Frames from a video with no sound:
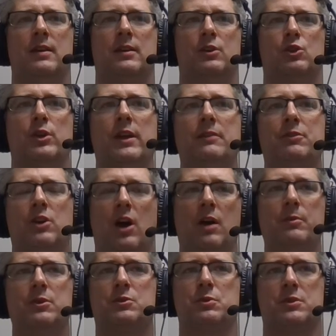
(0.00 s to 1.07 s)
Creative
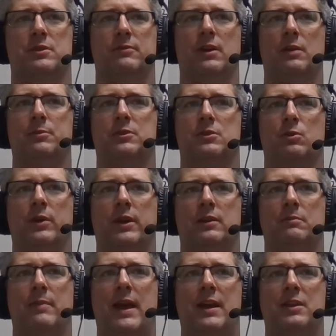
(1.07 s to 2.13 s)
Commons was developed as a way to
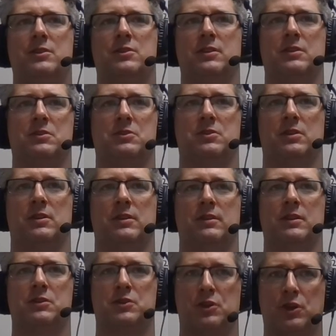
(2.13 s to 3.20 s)
manage
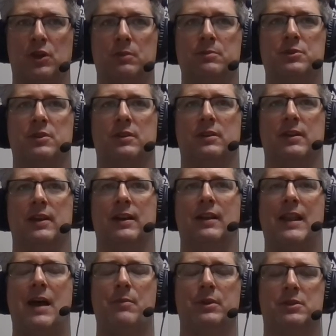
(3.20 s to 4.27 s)
these terms and
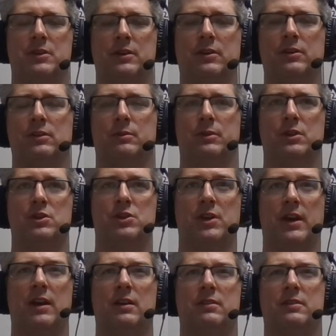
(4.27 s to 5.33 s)
allow material to be
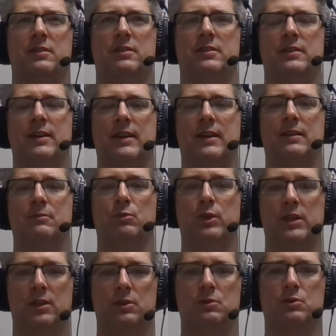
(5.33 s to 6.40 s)
shared and
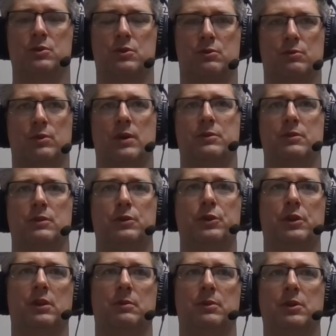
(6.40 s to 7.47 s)
reused throughout the
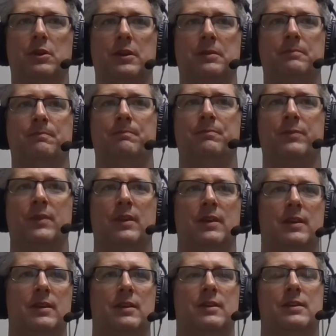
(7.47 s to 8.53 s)
learning community.
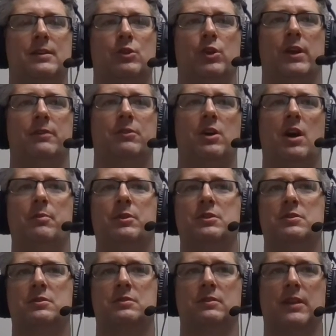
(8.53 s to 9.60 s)
Creative
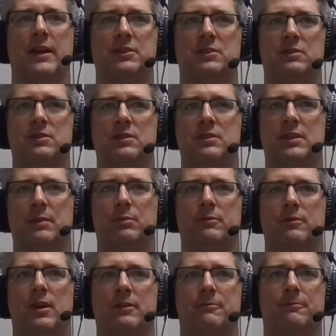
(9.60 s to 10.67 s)
Commons licenses, they
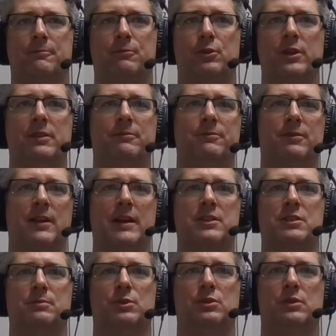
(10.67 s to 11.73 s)
provide free,
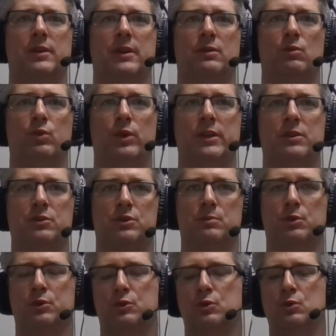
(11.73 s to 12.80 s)
flexible, and
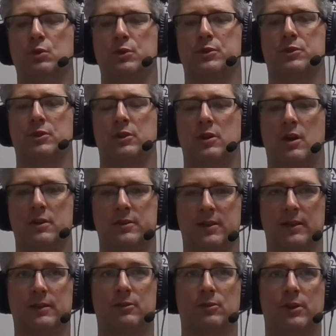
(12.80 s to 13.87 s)
reusable tools to
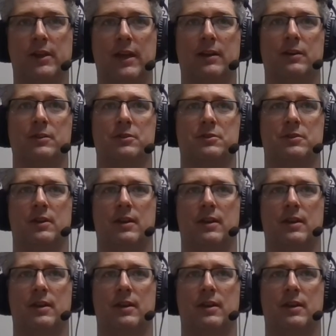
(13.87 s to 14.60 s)
content creators.